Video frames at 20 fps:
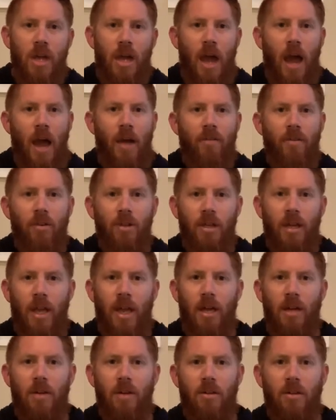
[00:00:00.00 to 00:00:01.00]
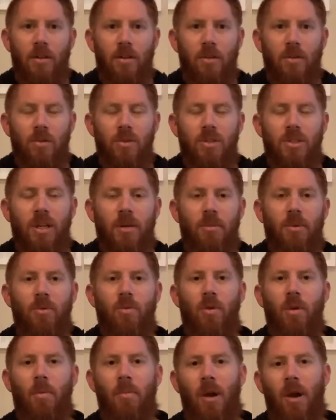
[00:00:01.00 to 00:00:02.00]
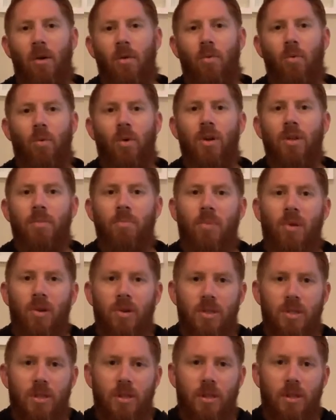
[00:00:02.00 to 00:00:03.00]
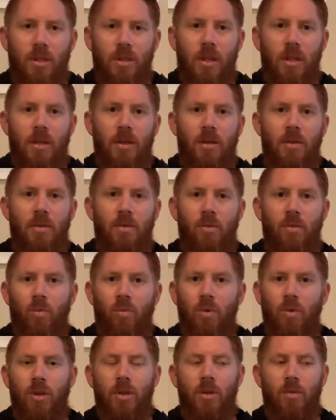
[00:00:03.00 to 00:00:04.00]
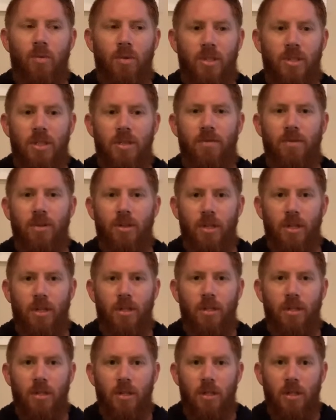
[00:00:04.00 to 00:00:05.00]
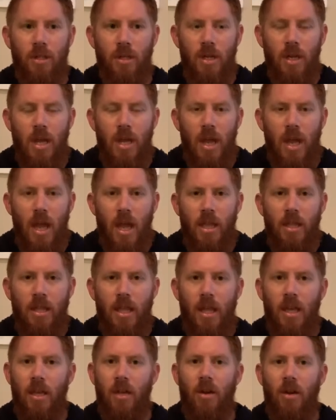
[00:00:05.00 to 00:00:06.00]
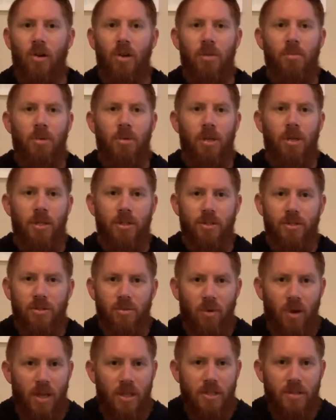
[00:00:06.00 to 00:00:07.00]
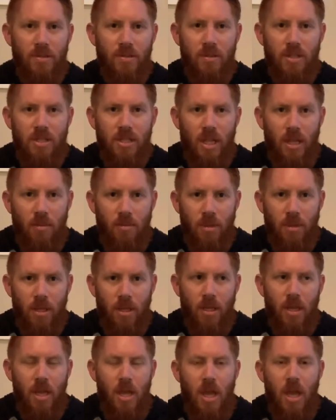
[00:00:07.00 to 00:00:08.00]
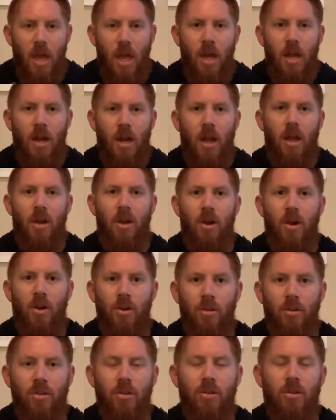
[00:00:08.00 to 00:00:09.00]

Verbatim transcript: I've only had the Lord tell me about one person that wouldn't receive their healing. And they had already been healed twice from the same thing. And I heard the